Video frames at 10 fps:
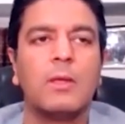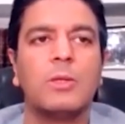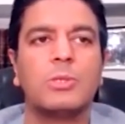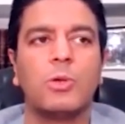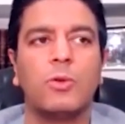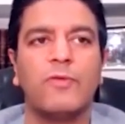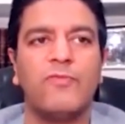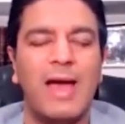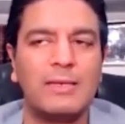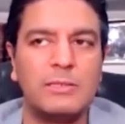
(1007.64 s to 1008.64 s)
So the
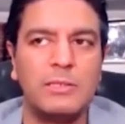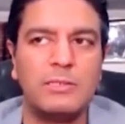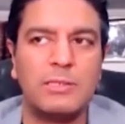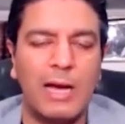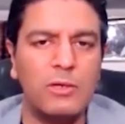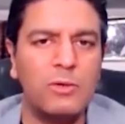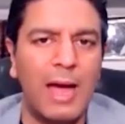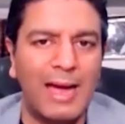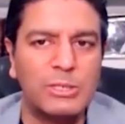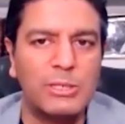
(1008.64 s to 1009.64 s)
fact is, are you
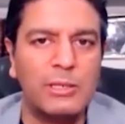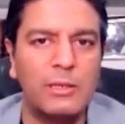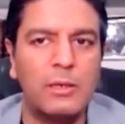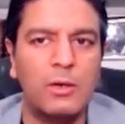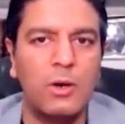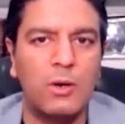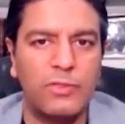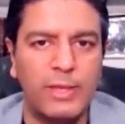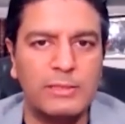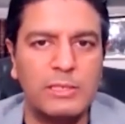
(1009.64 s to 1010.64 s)
actually
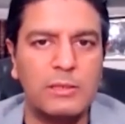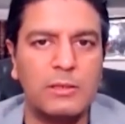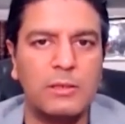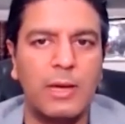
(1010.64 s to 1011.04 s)
authentic?